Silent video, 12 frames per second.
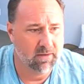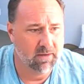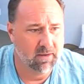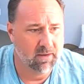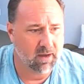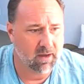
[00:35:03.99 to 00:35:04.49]

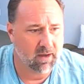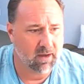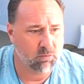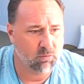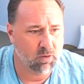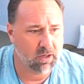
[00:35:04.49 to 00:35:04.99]
Uh, we're
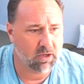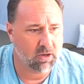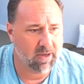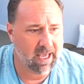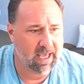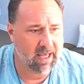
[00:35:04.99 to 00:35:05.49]
going to go
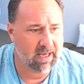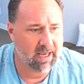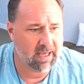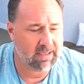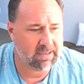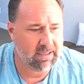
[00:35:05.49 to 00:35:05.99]
ahead
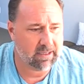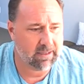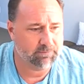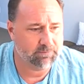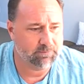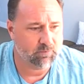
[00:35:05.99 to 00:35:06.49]
and uh,
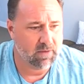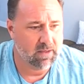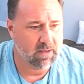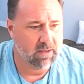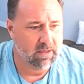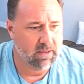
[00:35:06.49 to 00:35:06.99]

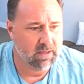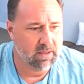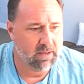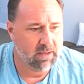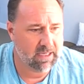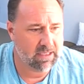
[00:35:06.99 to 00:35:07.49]
get
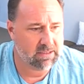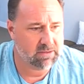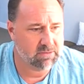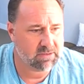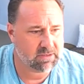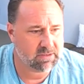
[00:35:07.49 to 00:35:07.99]
into
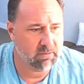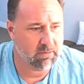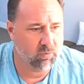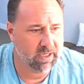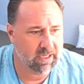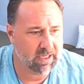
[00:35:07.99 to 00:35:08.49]
some
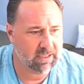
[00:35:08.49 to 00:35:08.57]
readings.